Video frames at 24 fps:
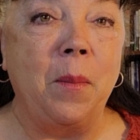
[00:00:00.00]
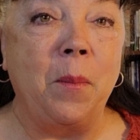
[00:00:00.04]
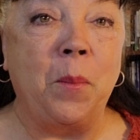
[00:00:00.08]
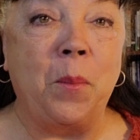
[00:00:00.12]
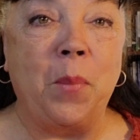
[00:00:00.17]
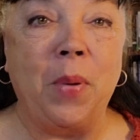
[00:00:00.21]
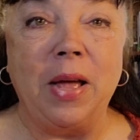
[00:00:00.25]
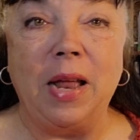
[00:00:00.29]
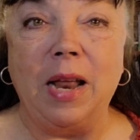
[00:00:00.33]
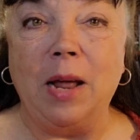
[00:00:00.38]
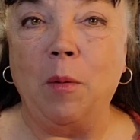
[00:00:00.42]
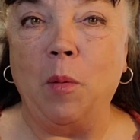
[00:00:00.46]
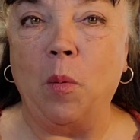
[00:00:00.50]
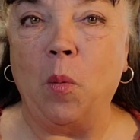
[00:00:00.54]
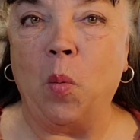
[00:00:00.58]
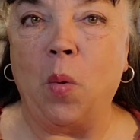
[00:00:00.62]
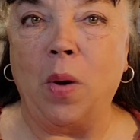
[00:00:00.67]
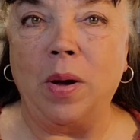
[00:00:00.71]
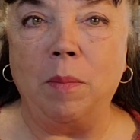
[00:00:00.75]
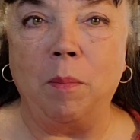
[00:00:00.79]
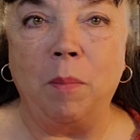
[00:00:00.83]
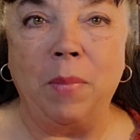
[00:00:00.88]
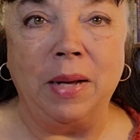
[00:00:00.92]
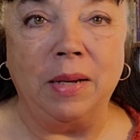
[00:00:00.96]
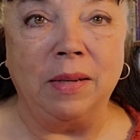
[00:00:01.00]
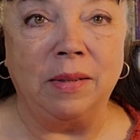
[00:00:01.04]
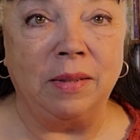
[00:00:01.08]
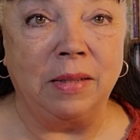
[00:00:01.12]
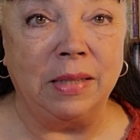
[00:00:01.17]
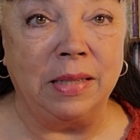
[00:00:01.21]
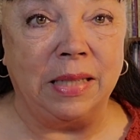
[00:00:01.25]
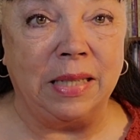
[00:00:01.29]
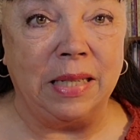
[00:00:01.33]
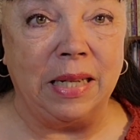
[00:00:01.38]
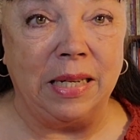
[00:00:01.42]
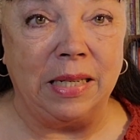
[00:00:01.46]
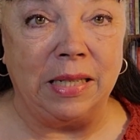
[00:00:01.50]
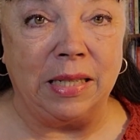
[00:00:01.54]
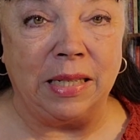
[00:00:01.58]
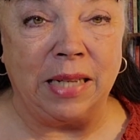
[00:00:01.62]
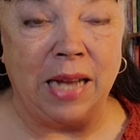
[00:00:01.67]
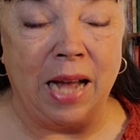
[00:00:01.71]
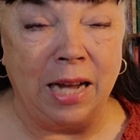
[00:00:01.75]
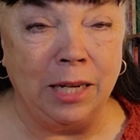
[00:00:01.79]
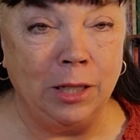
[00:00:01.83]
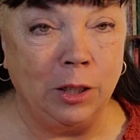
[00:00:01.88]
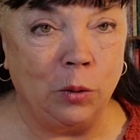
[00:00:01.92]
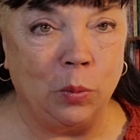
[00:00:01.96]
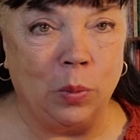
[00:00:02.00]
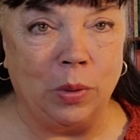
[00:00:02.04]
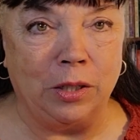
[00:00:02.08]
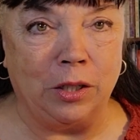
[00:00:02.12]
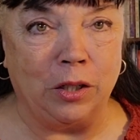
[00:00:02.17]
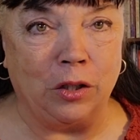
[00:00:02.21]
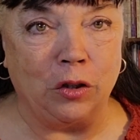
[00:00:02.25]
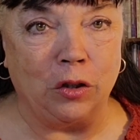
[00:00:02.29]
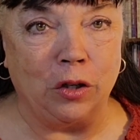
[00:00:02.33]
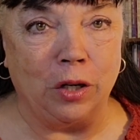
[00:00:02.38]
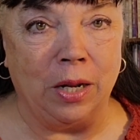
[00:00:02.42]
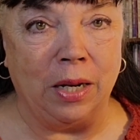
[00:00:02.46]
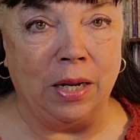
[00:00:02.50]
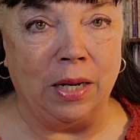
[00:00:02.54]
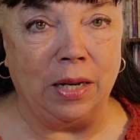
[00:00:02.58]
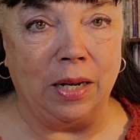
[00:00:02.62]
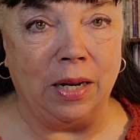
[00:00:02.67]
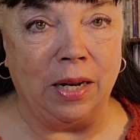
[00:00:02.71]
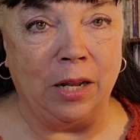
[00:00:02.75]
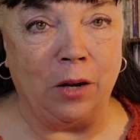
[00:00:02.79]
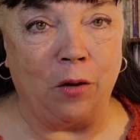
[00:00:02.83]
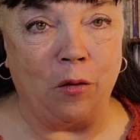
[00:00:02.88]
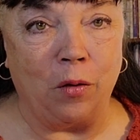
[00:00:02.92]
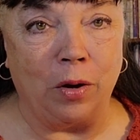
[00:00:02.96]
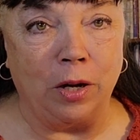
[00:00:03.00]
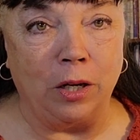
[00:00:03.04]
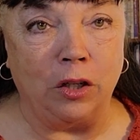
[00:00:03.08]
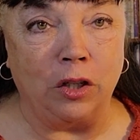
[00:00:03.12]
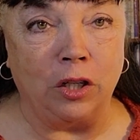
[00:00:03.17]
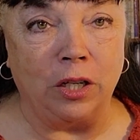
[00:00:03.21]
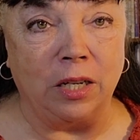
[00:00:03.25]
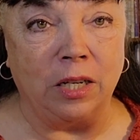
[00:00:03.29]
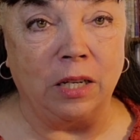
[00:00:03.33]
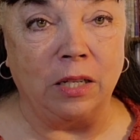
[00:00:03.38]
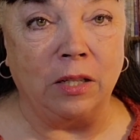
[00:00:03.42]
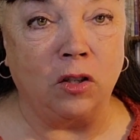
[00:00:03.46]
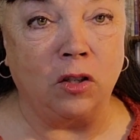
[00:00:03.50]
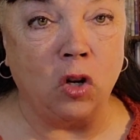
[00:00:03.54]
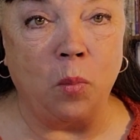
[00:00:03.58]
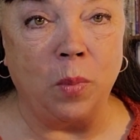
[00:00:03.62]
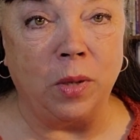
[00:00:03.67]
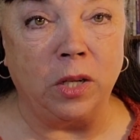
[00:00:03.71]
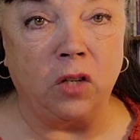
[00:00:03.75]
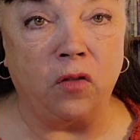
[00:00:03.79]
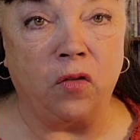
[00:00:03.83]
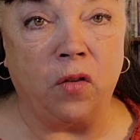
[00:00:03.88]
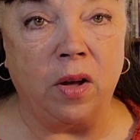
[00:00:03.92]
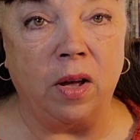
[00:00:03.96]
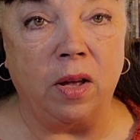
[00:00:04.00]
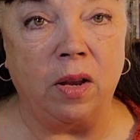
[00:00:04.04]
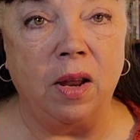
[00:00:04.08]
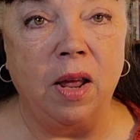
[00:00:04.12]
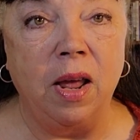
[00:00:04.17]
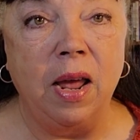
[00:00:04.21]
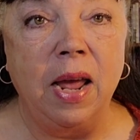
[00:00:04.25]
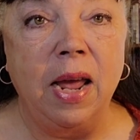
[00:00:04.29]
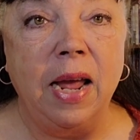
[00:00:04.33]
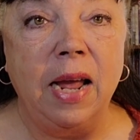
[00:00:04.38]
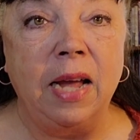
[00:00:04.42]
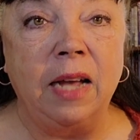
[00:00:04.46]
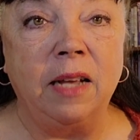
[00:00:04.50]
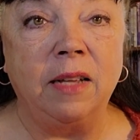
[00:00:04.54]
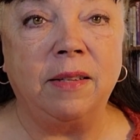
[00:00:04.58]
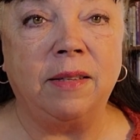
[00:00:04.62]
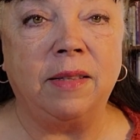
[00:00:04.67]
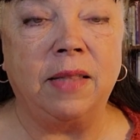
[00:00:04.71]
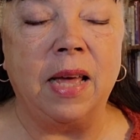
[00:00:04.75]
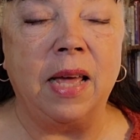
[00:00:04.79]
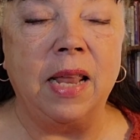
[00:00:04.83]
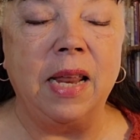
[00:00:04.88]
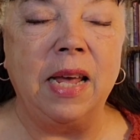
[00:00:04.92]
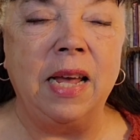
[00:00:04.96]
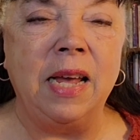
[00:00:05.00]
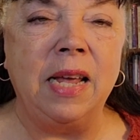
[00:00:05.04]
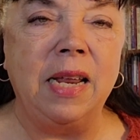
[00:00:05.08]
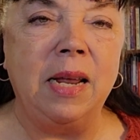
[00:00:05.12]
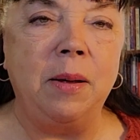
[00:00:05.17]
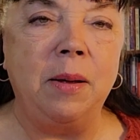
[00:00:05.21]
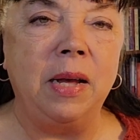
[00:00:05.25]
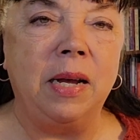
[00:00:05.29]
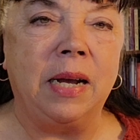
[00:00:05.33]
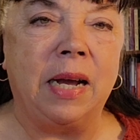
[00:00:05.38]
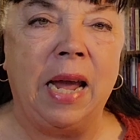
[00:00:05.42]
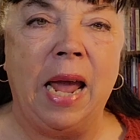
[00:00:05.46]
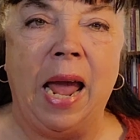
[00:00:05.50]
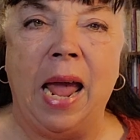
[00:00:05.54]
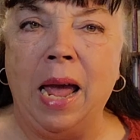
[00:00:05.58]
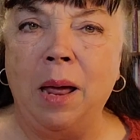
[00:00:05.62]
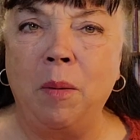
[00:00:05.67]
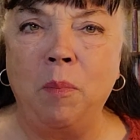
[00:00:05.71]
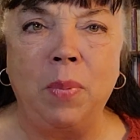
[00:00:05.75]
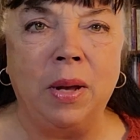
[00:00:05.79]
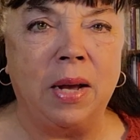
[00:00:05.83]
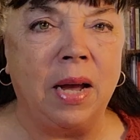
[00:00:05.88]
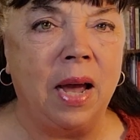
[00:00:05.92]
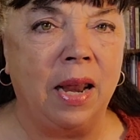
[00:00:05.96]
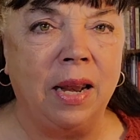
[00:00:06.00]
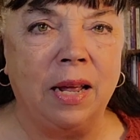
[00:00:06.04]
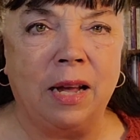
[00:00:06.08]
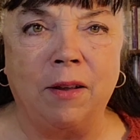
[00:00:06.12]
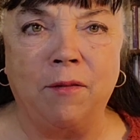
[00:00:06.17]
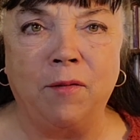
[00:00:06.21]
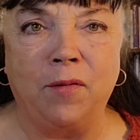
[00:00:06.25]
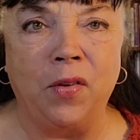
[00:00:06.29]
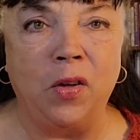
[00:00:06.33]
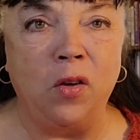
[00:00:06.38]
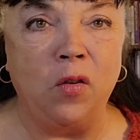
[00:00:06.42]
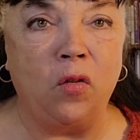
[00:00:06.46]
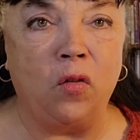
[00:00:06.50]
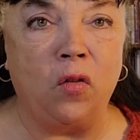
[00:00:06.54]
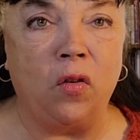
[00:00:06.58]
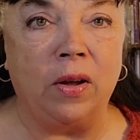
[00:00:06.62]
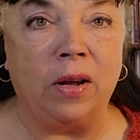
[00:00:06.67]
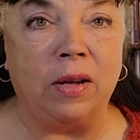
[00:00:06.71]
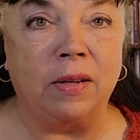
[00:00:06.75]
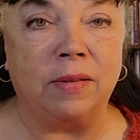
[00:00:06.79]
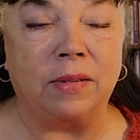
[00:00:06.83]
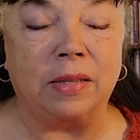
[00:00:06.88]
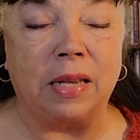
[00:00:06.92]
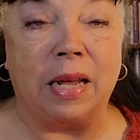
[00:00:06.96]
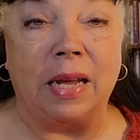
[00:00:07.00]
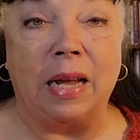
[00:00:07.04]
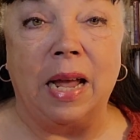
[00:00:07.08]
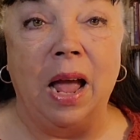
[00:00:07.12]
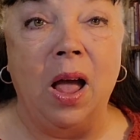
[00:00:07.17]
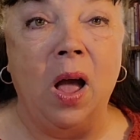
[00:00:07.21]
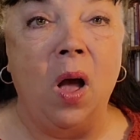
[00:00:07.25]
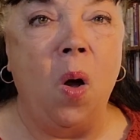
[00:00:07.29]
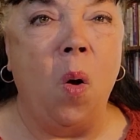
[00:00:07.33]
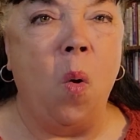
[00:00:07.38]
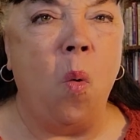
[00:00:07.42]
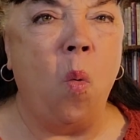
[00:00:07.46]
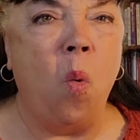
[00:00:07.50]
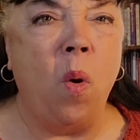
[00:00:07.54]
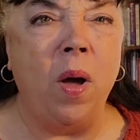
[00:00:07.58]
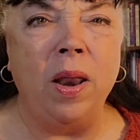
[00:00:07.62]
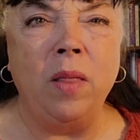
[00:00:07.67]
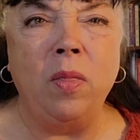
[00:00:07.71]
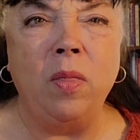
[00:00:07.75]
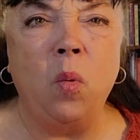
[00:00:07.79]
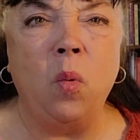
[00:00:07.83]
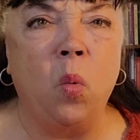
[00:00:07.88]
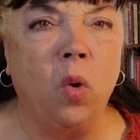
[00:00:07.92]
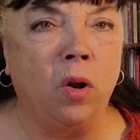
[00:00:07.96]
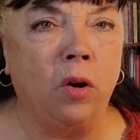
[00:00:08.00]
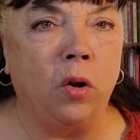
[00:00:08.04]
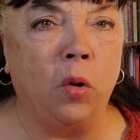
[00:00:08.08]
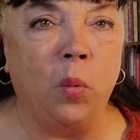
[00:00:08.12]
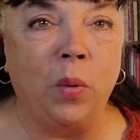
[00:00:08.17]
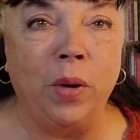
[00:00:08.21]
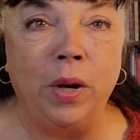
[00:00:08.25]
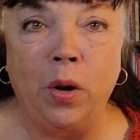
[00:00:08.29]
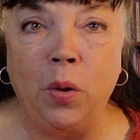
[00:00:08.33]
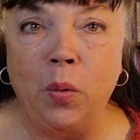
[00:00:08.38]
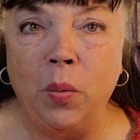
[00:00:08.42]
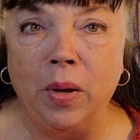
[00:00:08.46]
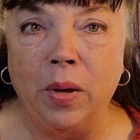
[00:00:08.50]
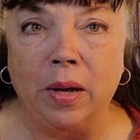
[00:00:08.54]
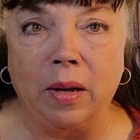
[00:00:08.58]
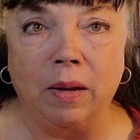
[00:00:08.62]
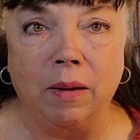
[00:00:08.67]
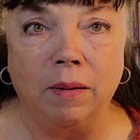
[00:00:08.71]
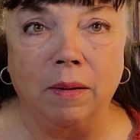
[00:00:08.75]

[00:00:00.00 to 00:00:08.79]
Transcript: But what makes this tongue twister alliteration so much fun is that it can be kind of confusing. It's like, what in the world are we doing?